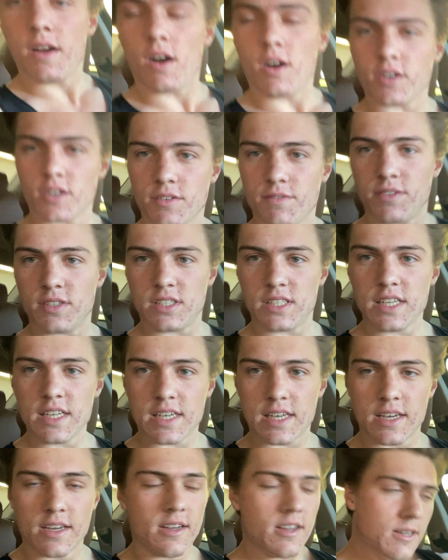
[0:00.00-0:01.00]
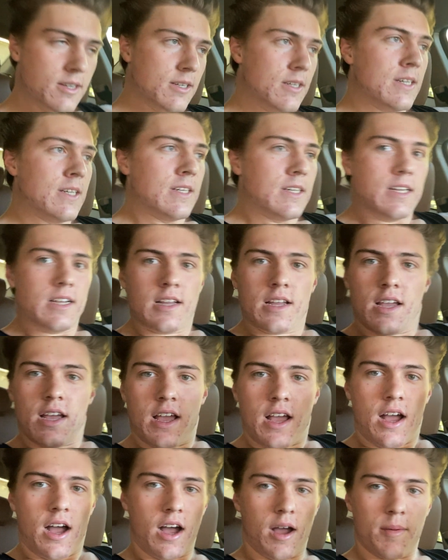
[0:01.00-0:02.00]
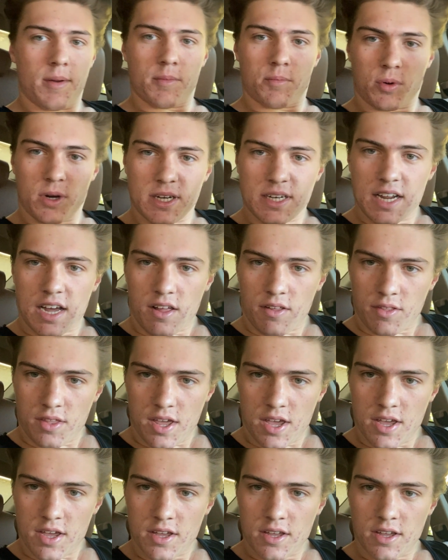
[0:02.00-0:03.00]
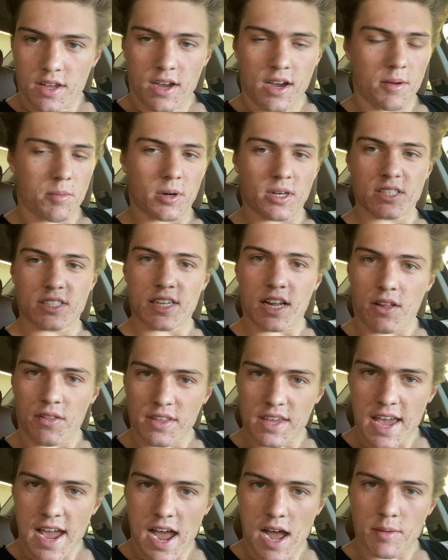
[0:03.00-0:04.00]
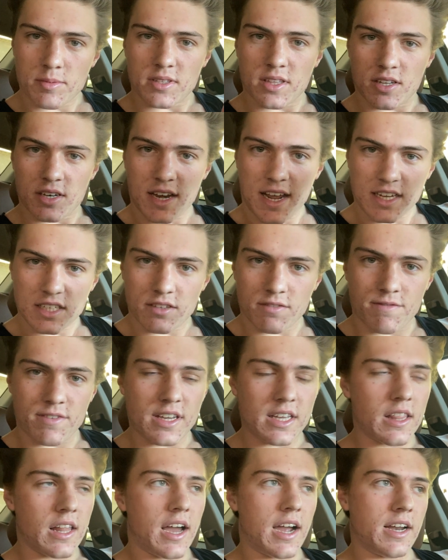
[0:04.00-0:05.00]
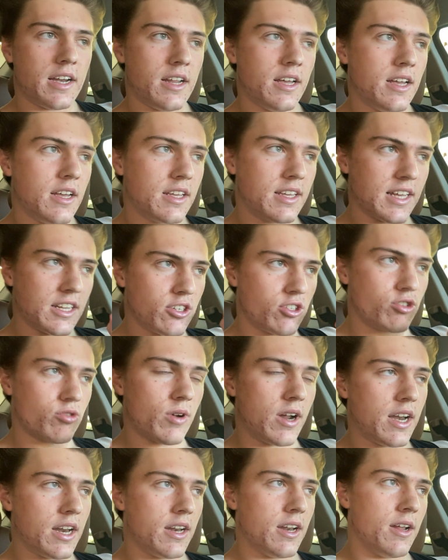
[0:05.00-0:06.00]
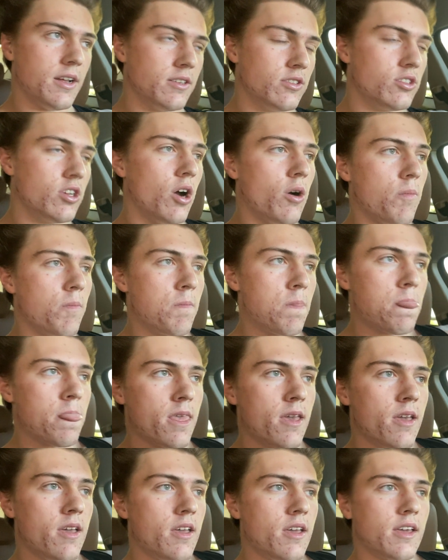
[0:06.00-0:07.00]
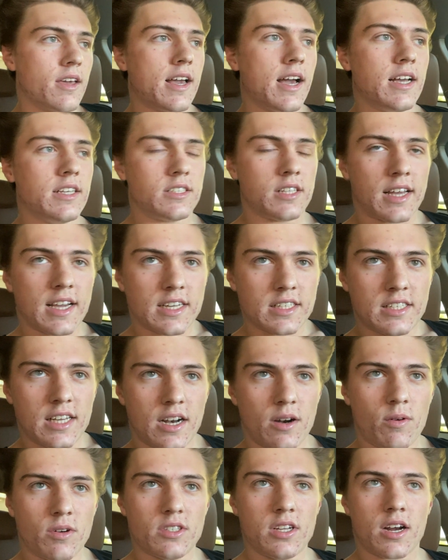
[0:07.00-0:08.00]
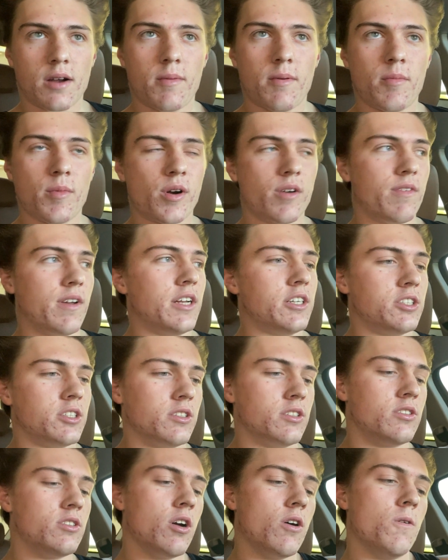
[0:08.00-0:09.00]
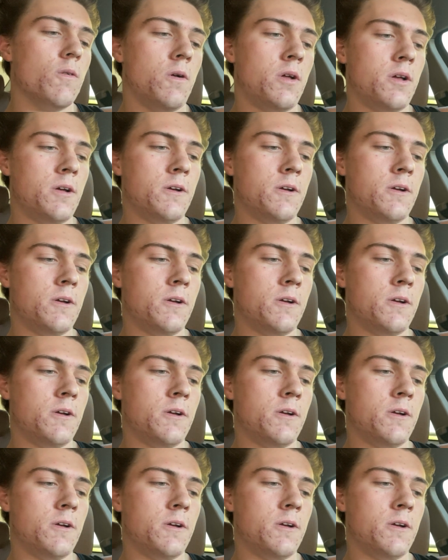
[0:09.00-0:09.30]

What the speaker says: on your physique, and brings down the abs, that nice V line, get shredded. So, guys, like I said, I want to talk about motivation. So,